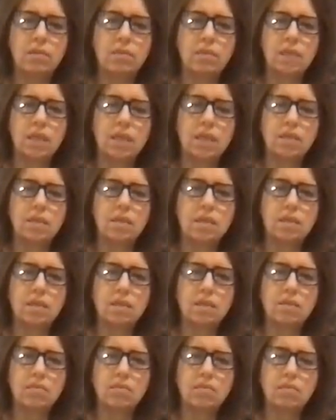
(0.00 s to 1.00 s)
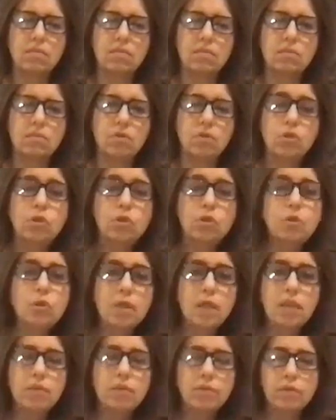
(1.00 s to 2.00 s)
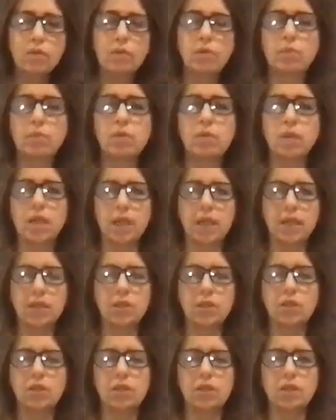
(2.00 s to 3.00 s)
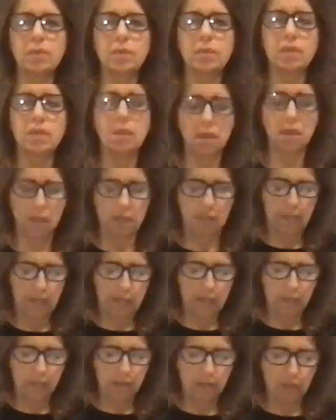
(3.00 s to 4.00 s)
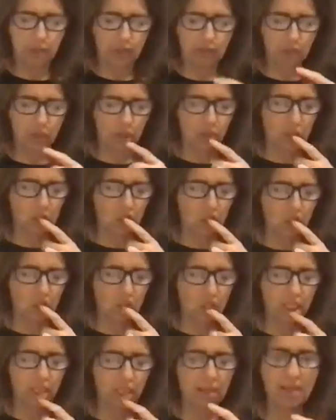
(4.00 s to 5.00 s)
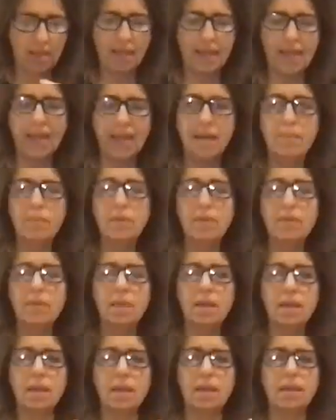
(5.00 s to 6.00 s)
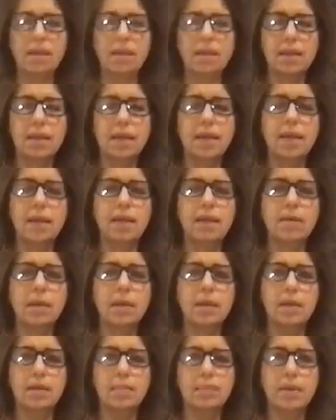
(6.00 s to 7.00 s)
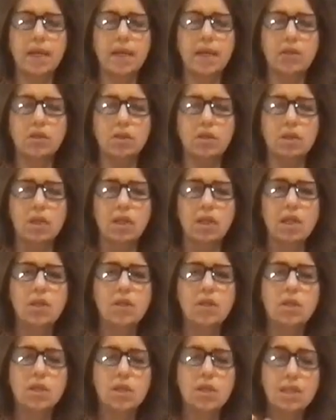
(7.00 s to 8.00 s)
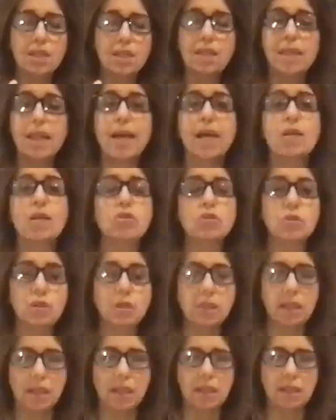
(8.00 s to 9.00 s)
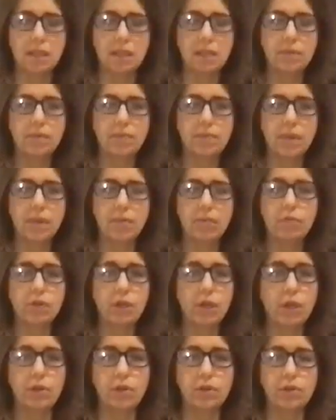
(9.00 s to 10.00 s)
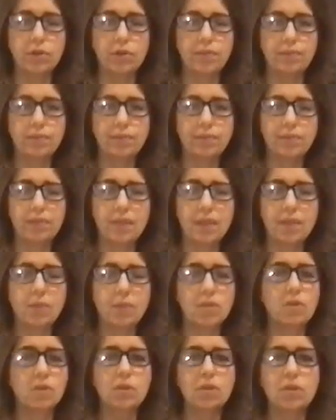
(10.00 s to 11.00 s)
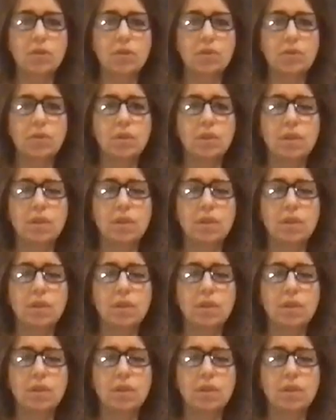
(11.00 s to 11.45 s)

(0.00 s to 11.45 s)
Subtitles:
these newly formed relationships as strangers. And that empathy and care and compassion just naturally flowed. There was no,